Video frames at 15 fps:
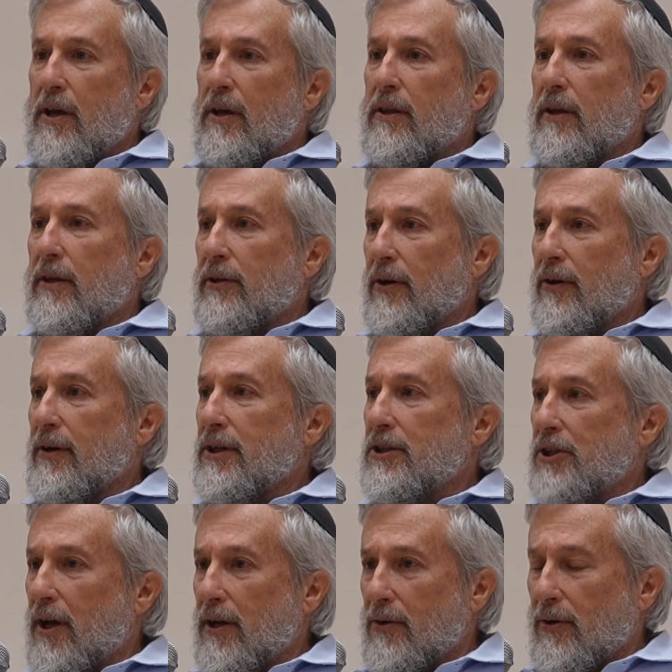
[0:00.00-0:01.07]
The Attorney
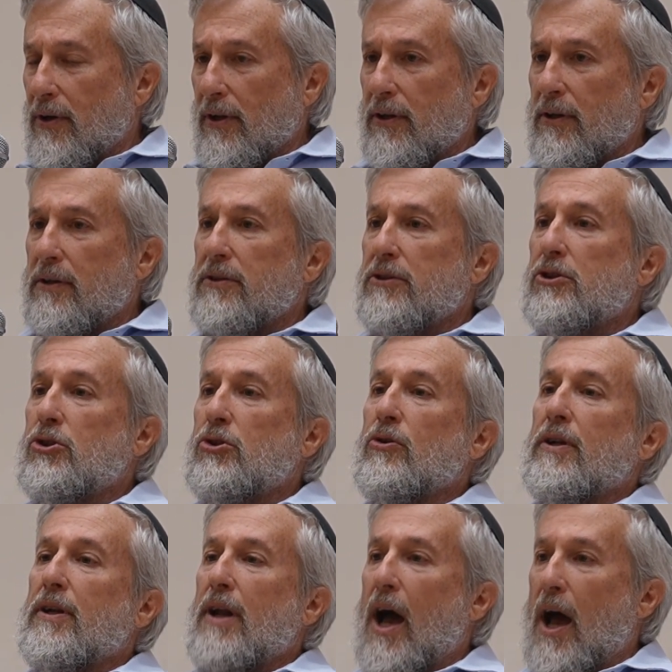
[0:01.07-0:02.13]
General
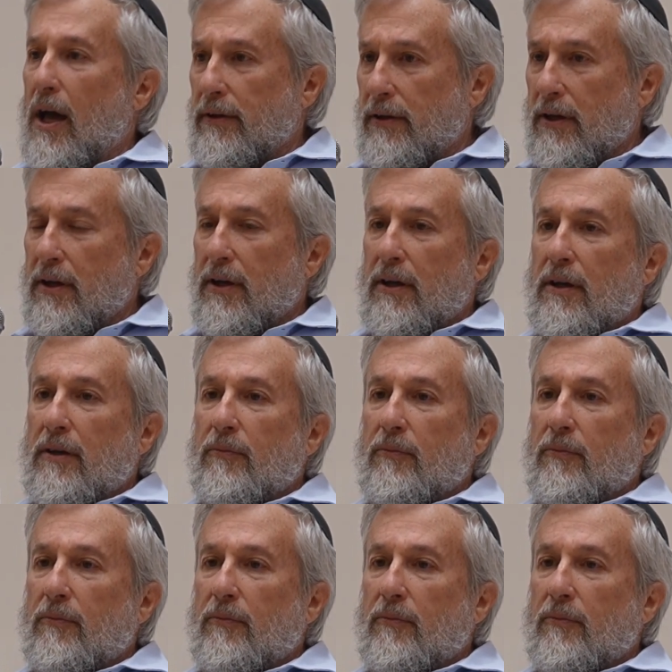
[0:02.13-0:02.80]
should not